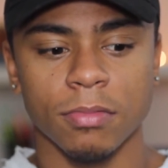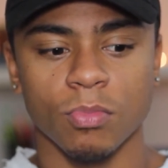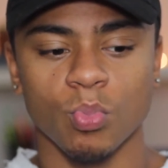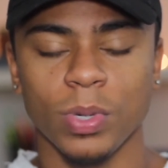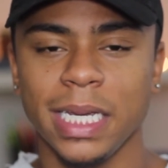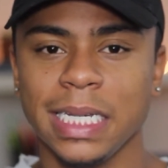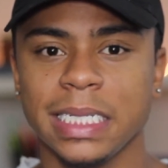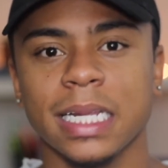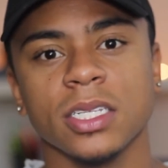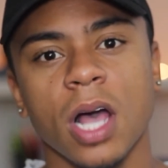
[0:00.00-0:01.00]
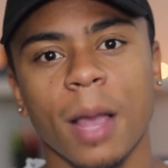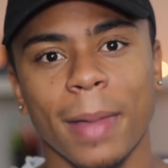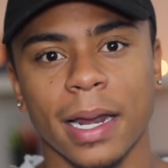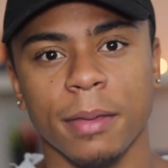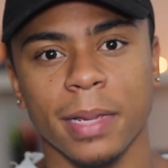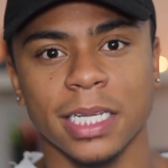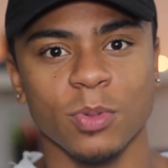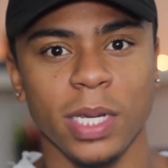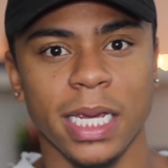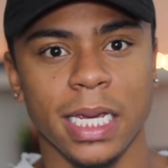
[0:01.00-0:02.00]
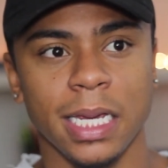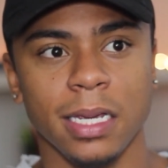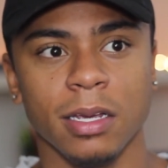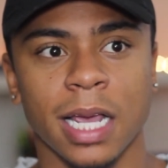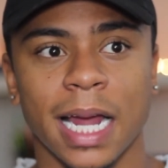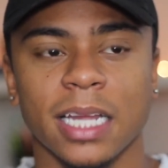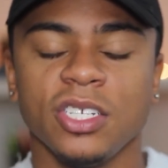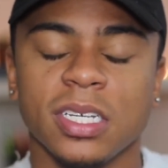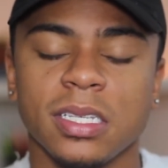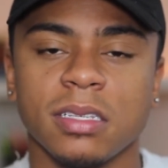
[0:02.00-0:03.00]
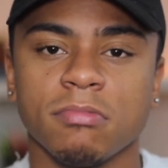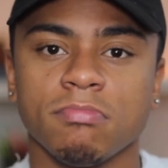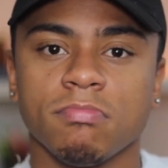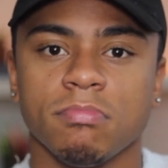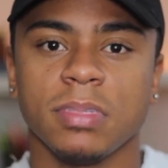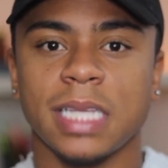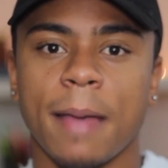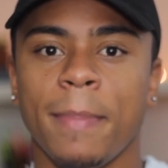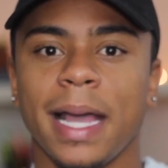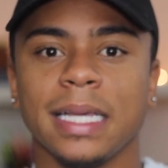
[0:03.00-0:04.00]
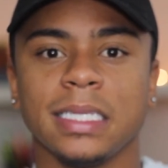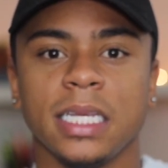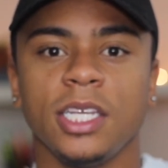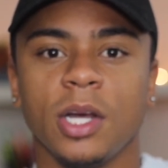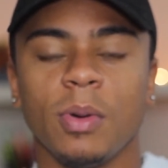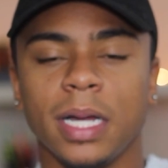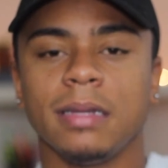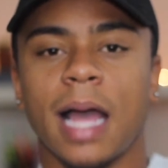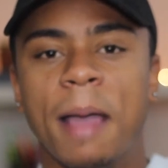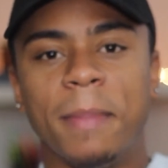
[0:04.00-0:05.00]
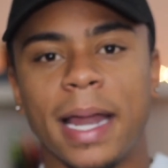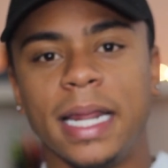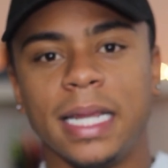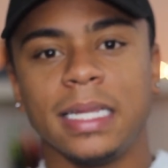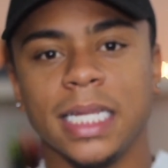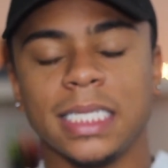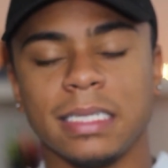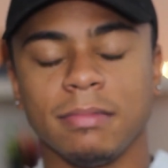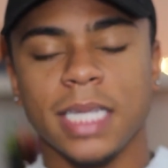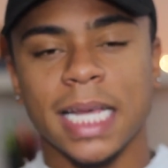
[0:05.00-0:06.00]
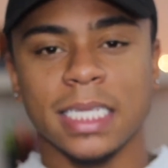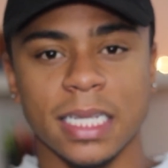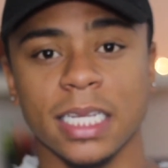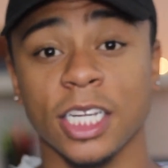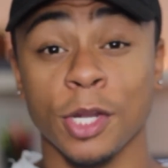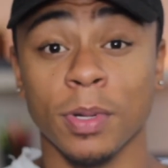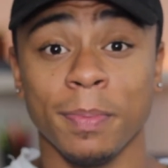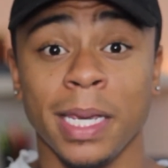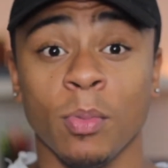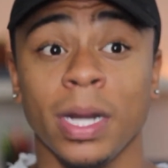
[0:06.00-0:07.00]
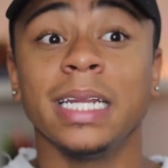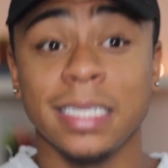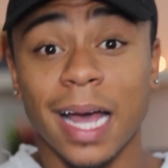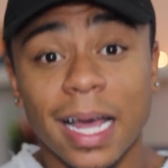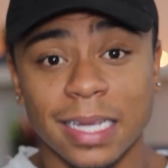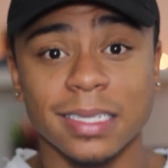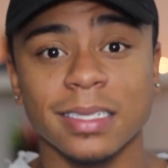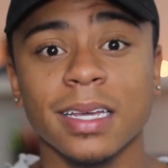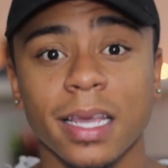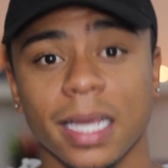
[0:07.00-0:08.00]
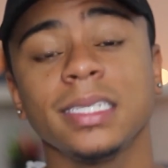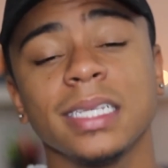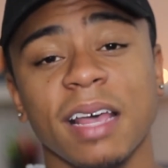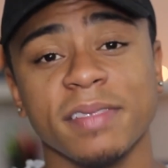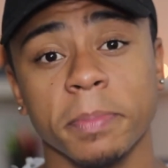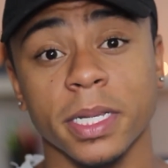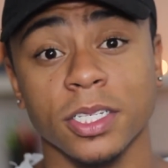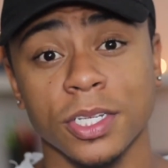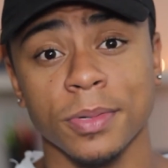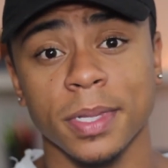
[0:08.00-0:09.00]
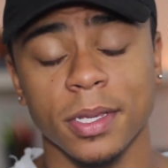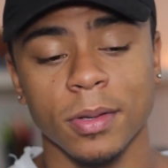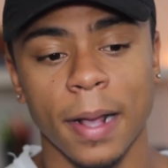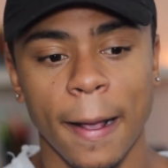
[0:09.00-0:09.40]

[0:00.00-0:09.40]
we didn't talk about it, because we kind of just sat back and said, you know what, I'm not in it. It has nothing to do with me, when it does have something to do with you.